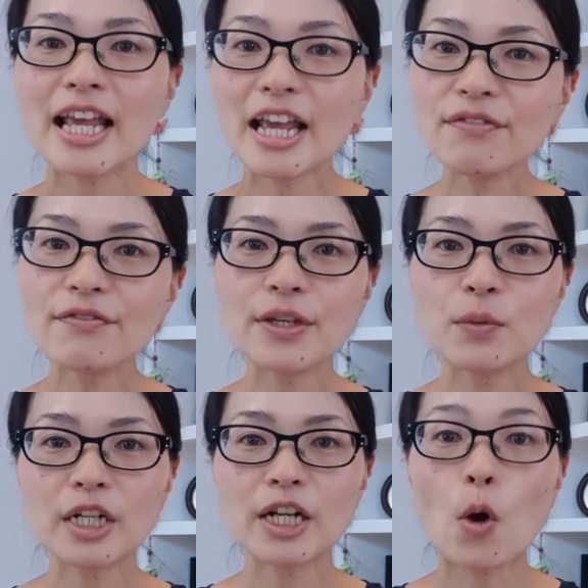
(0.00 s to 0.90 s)
If
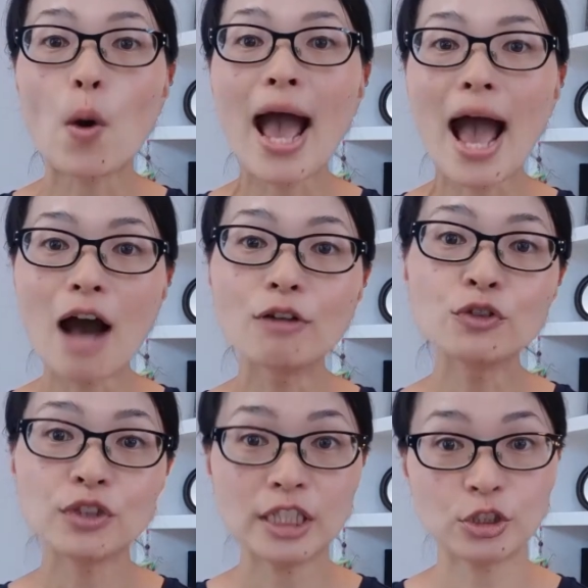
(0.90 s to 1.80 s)
you want to know how
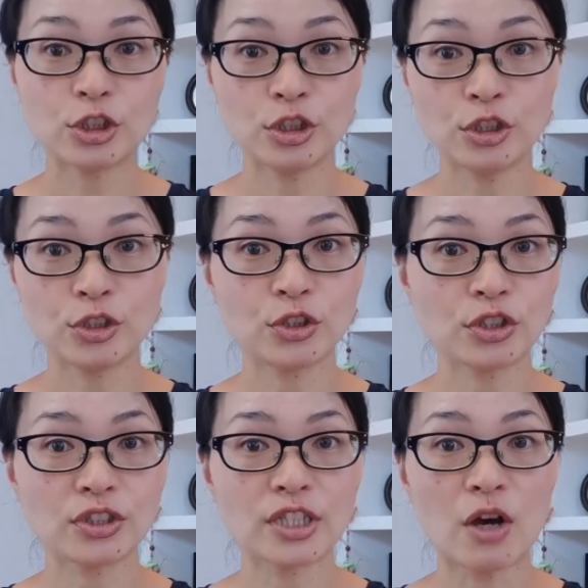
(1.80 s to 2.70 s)
to introduce
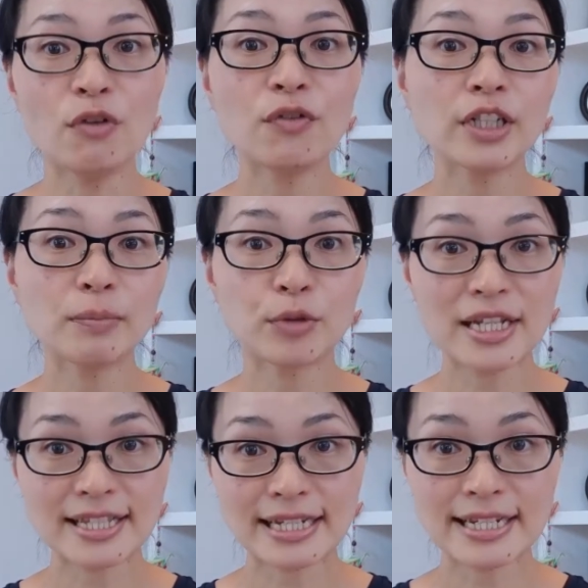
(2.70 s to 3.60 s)
yourself in a
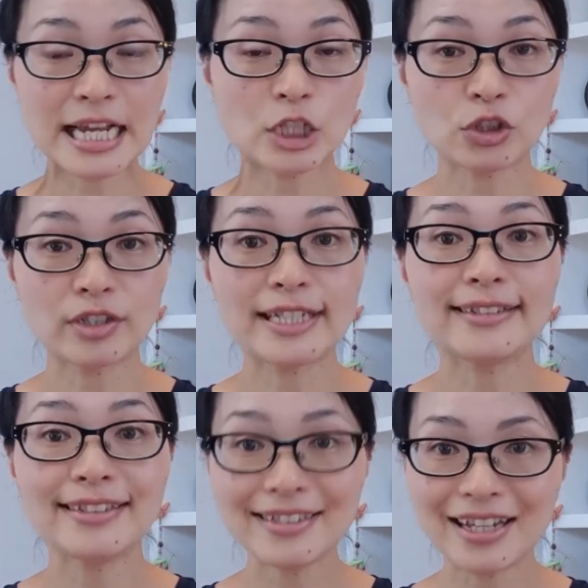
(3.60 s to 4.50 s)
presentation
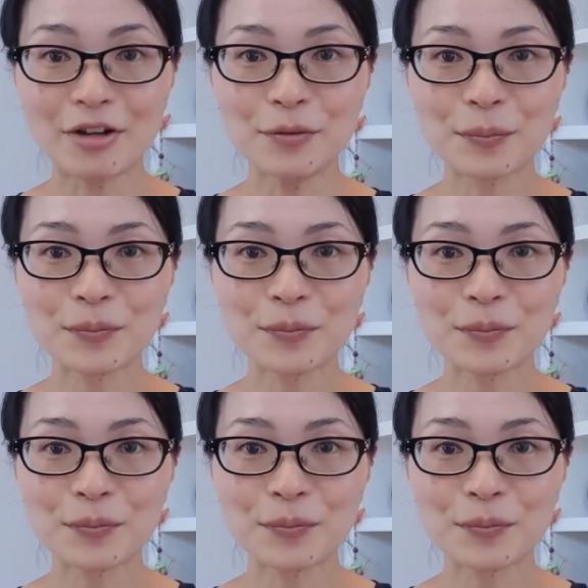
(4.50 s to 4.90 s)
in detail,